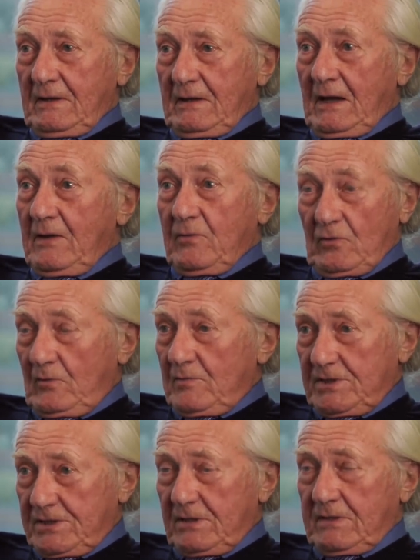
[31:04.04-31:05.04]
I would
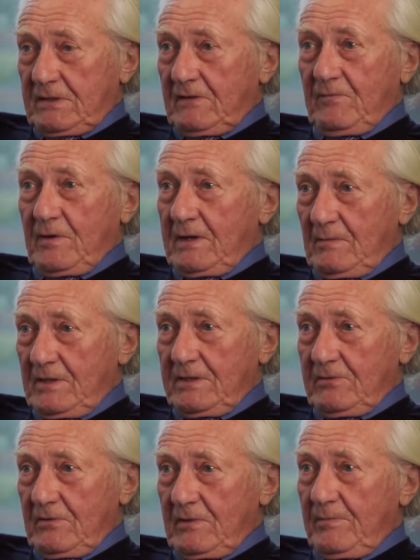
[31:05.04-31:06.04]
almost certainly have become
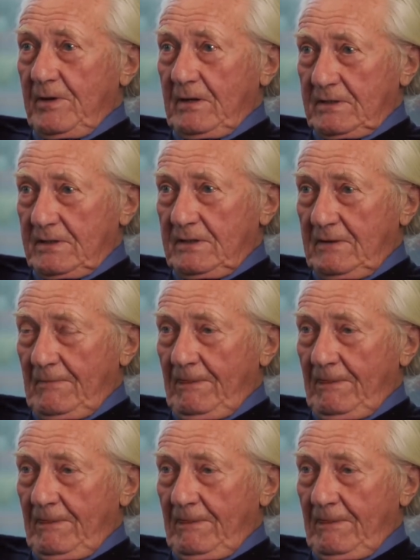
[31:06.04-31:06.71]
leader of the party.